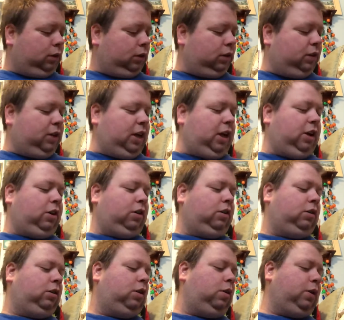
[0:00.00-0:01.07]
Deer.
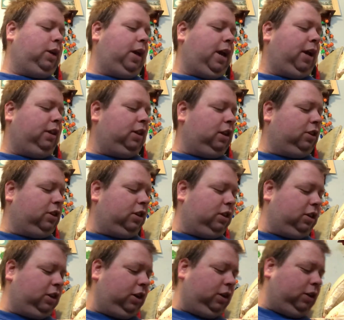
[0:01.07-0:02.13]
Okay, let's get to
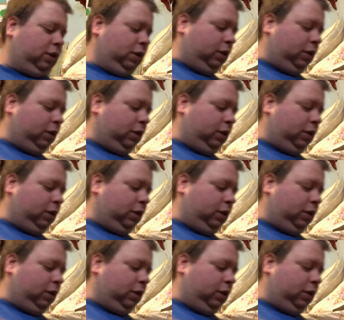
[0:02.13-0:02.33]
deer.